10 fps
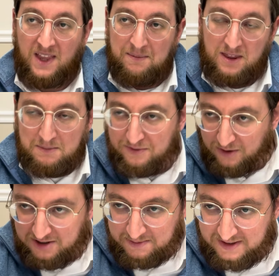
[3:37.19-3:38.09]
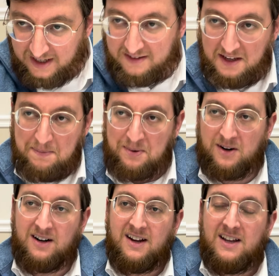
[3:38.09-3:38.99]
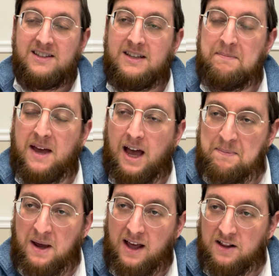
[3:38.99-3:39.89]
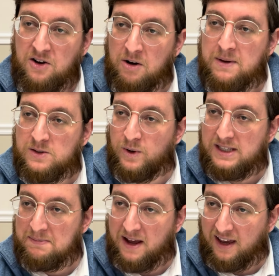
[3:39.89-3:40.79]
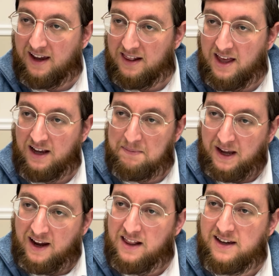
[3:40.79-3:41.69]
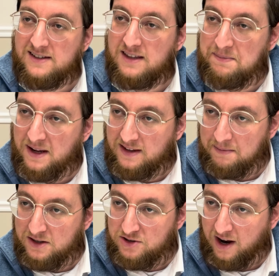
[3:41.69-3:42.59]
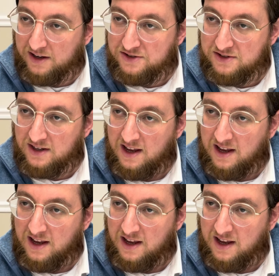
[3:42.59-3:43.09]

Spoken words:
But the Mefarshim say deeper. Sameach b'chelko means, what's my chelek? My chelek is in the Beit HaMidrash.